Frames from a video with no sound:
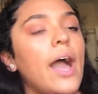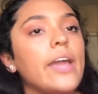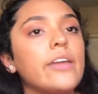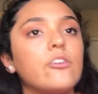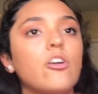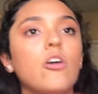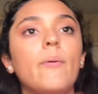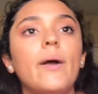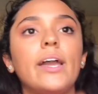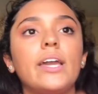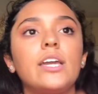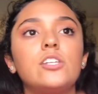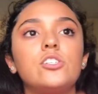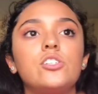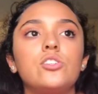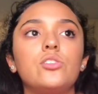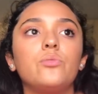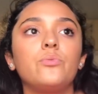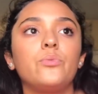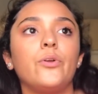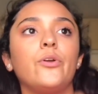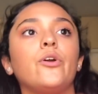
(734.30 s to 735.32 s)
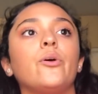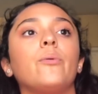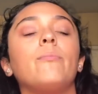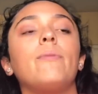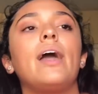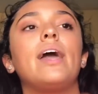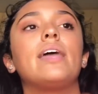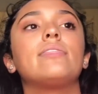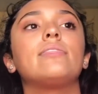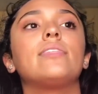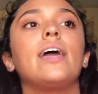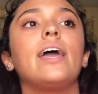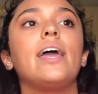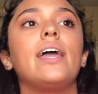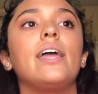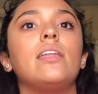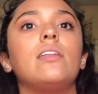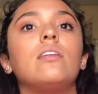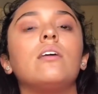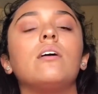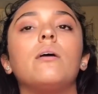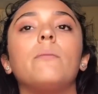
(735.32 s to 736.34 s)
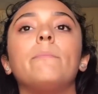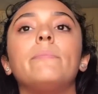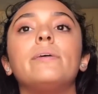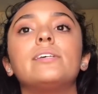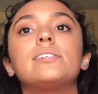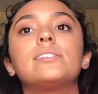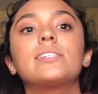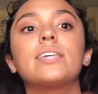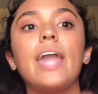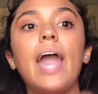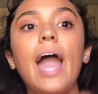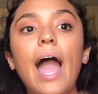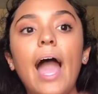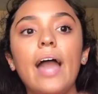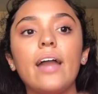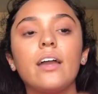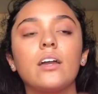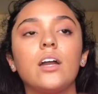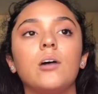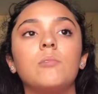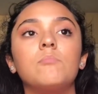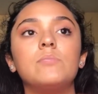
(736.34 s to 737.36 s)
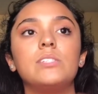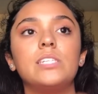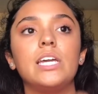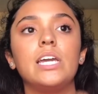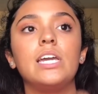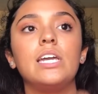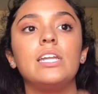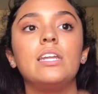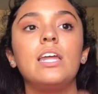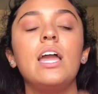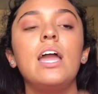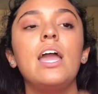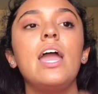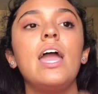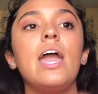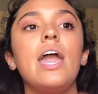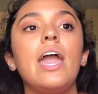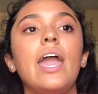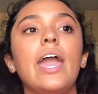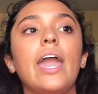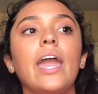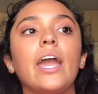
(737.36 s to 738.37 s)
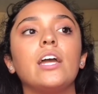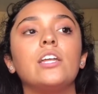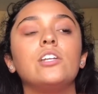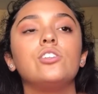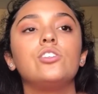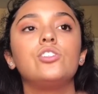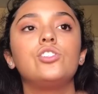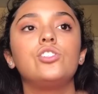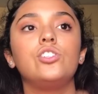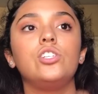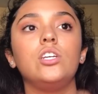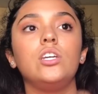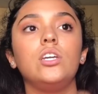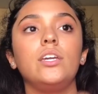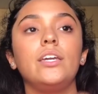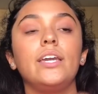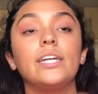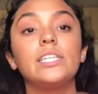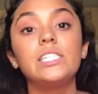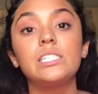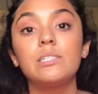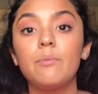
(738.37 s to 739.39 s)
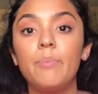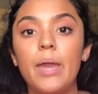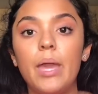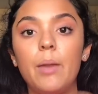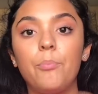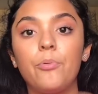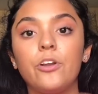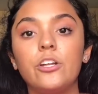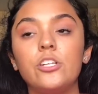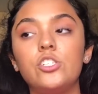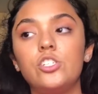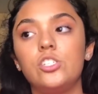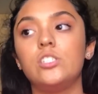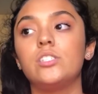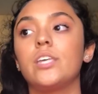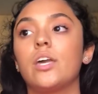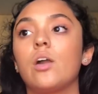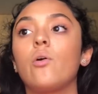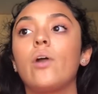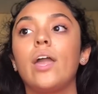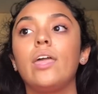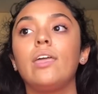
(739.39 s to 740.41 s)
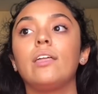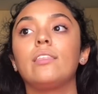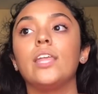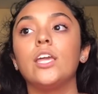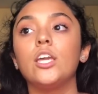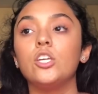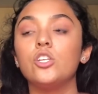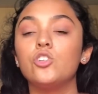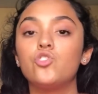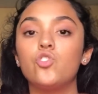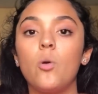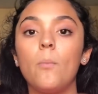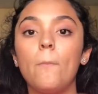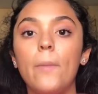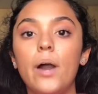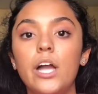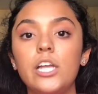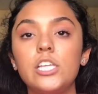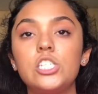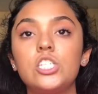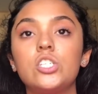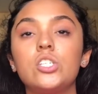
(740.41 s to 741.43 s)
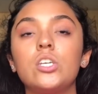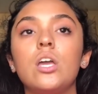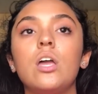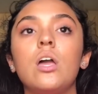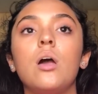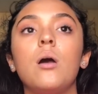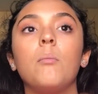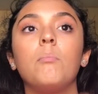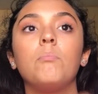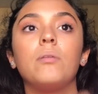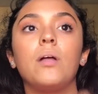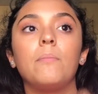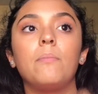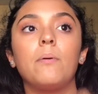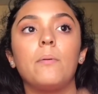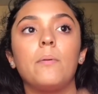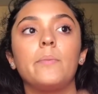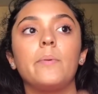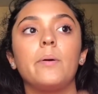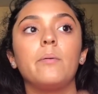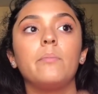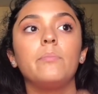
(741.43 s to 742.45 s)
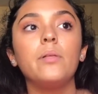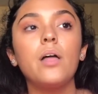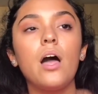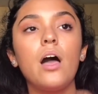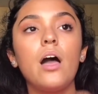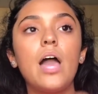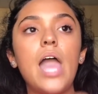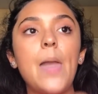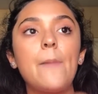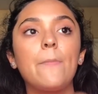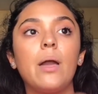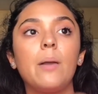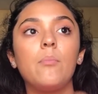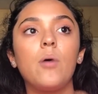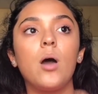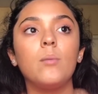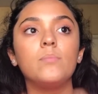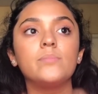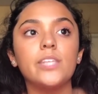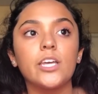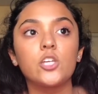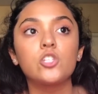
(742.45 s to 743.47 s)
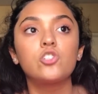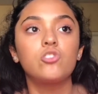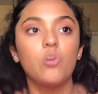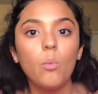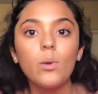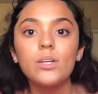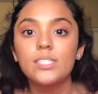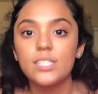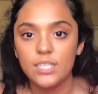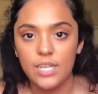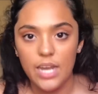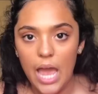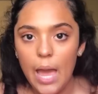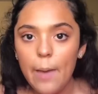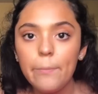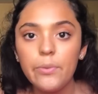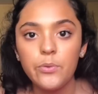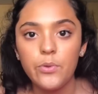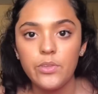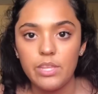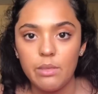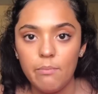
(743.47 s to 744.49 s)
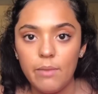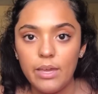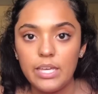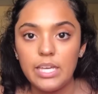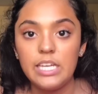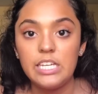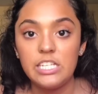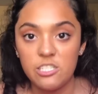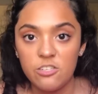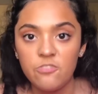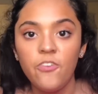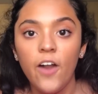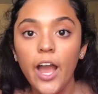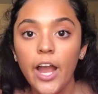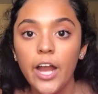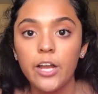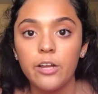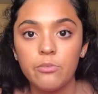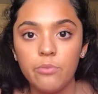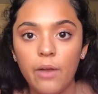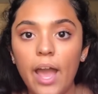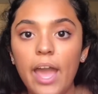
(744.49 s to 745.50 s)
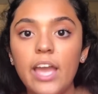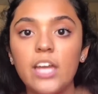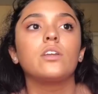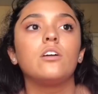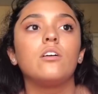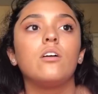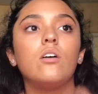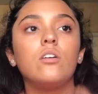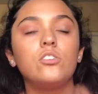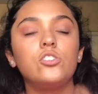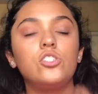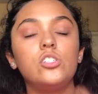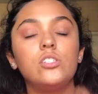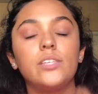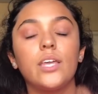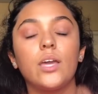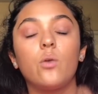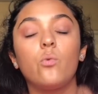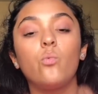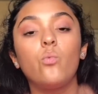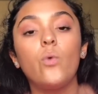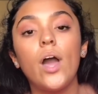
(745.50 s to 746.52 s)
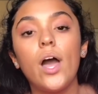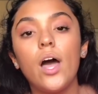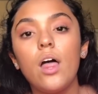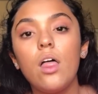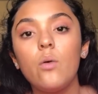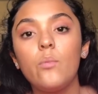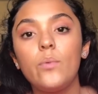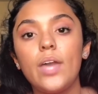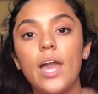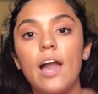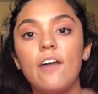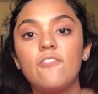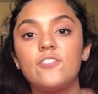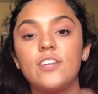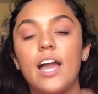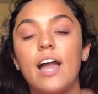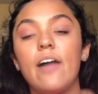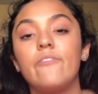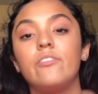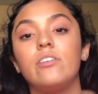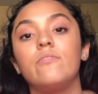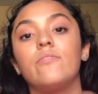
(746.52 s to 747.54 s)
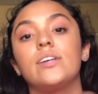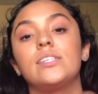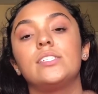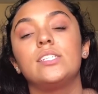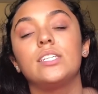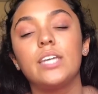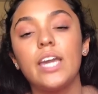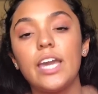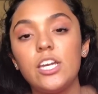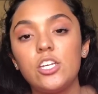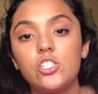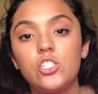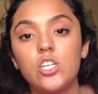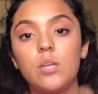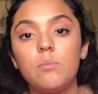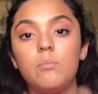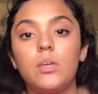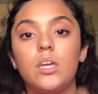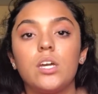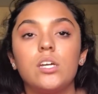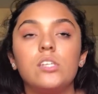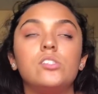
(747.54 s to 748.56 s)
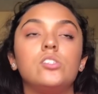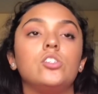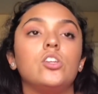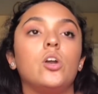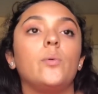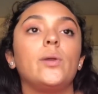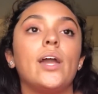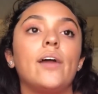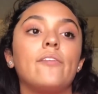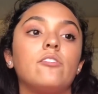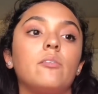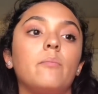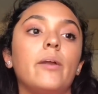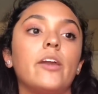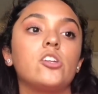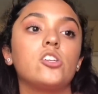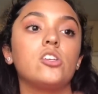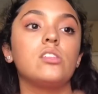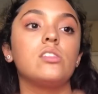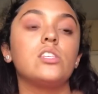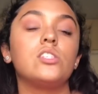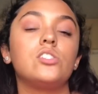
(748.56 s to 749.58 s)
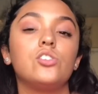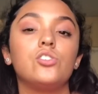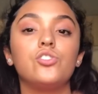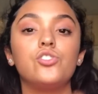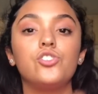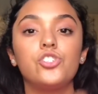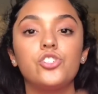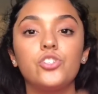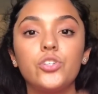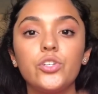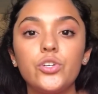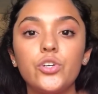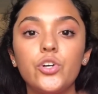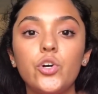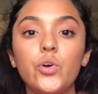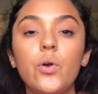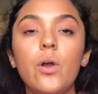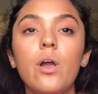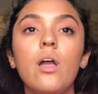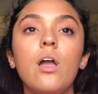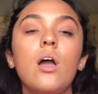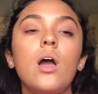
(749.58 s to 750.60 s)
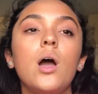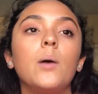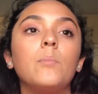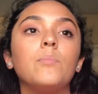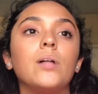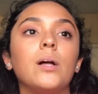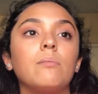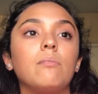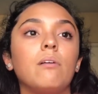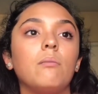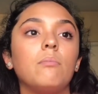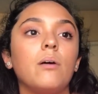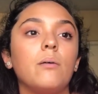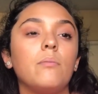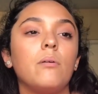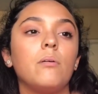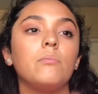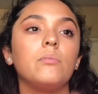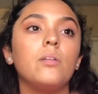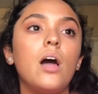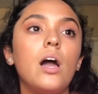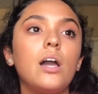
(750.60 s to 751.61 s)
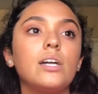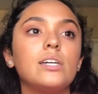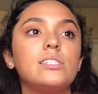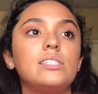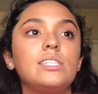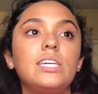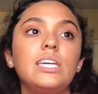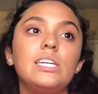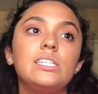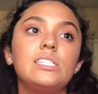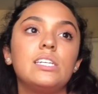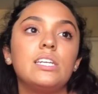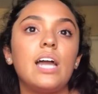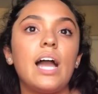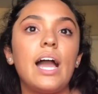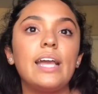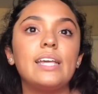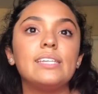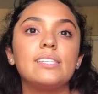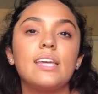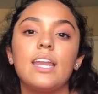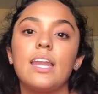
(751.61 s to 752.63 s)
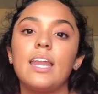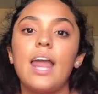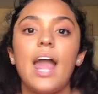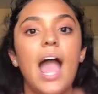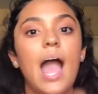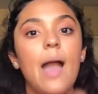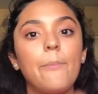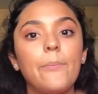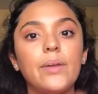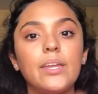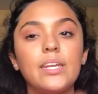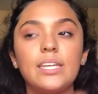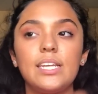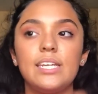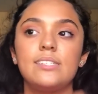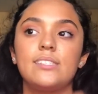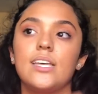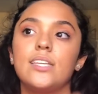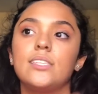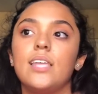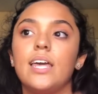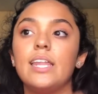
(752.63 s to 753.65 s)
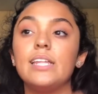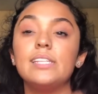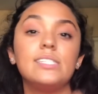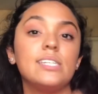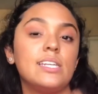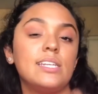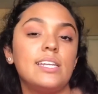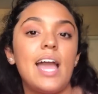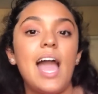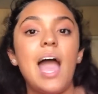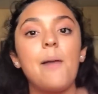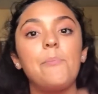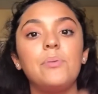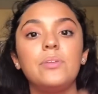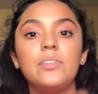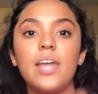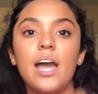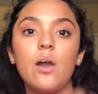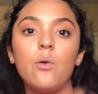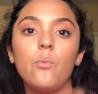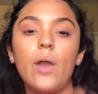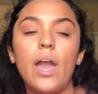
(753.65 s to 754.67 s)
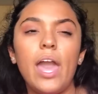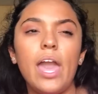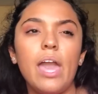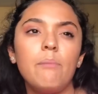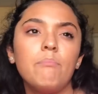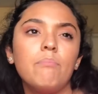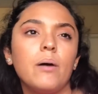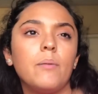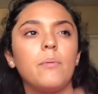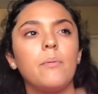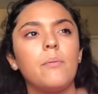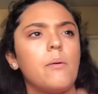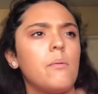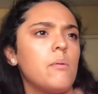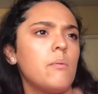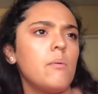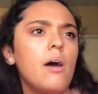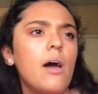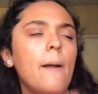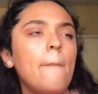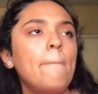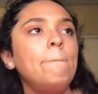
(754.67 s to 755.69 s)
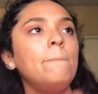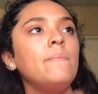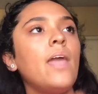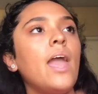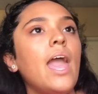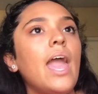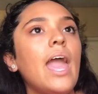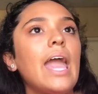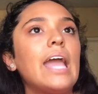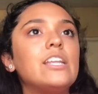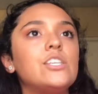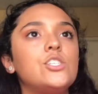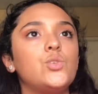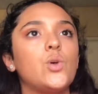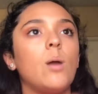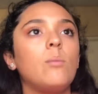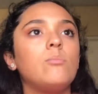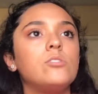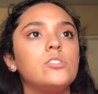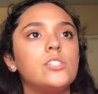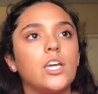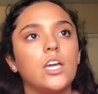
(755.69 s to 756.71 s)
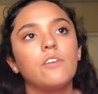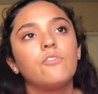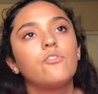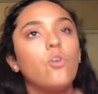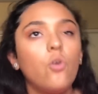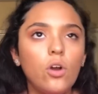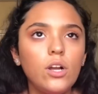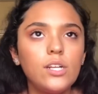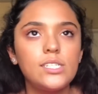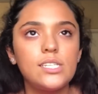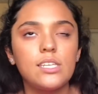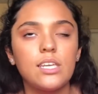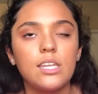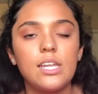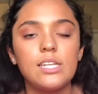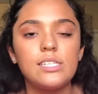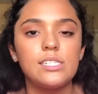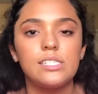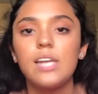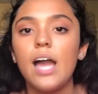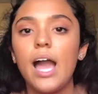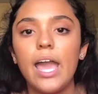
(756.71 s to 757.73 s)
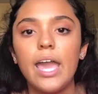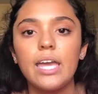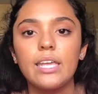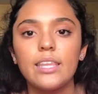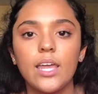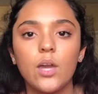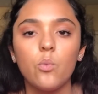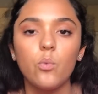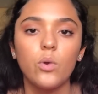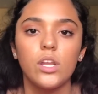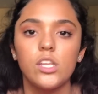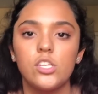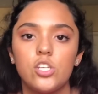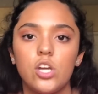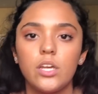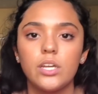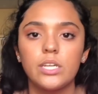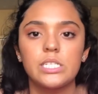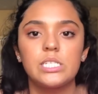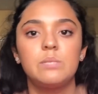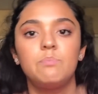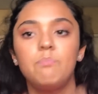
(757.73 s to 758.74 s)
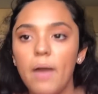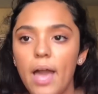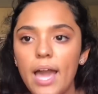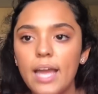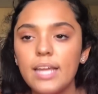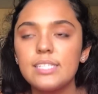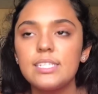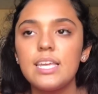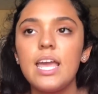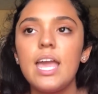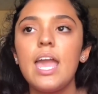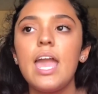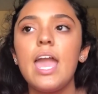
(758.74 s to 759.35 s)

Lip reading: I go back into the room and then Miss Cat comes in and she gets the paper and she's like, okay, like thank you so much, blah blah blah blah blah. And my mom's like, so what's gonna happen with him? Like he's fired, right? She's like, well, we have to have an investigation because you know we have to make sure that this is true, blah blah blah blah blah, because he denies that it happened. He said that it didn't happen that way, blah blah blah blah blah. And so I'm just like, of course he's gonna deny it, like what did y'all expect?